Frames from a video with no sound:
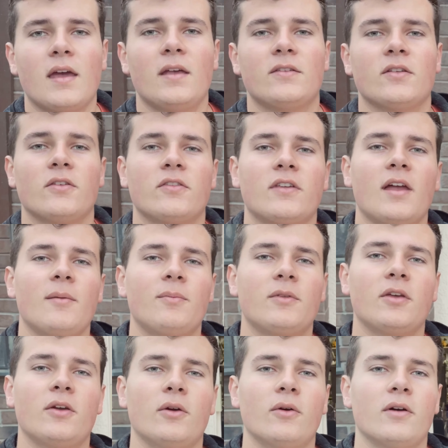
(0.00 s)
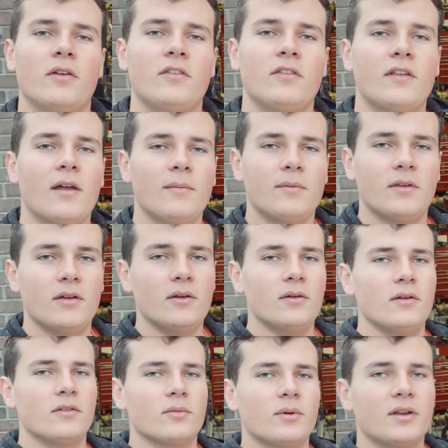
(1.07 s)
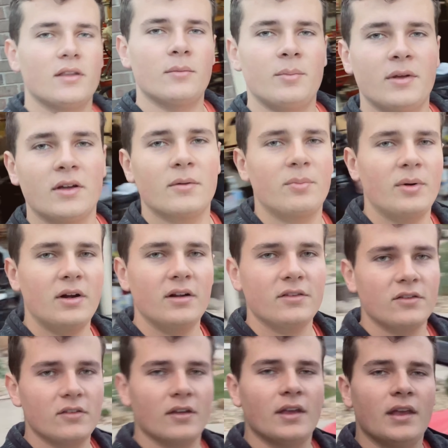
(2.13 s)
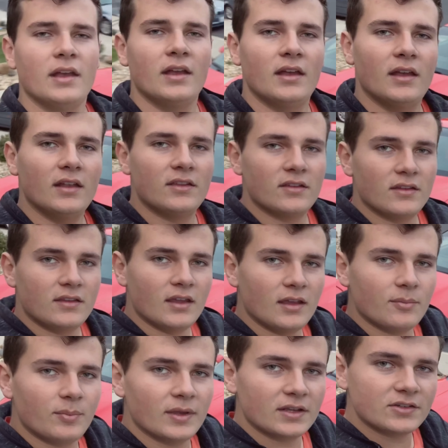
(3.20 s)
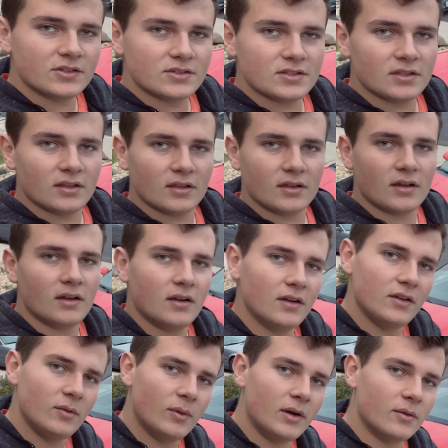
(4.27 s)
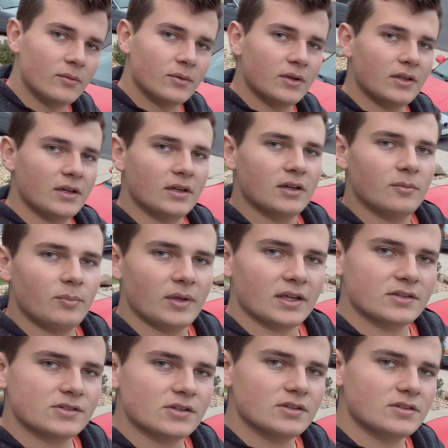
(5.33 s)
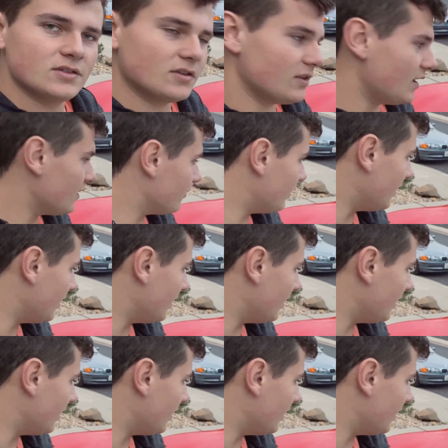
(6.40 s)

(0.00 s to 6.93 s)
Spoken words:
so step two. Step two is one of the bigger parts. It's to take pictures of the car. You want really good pictures, so that's why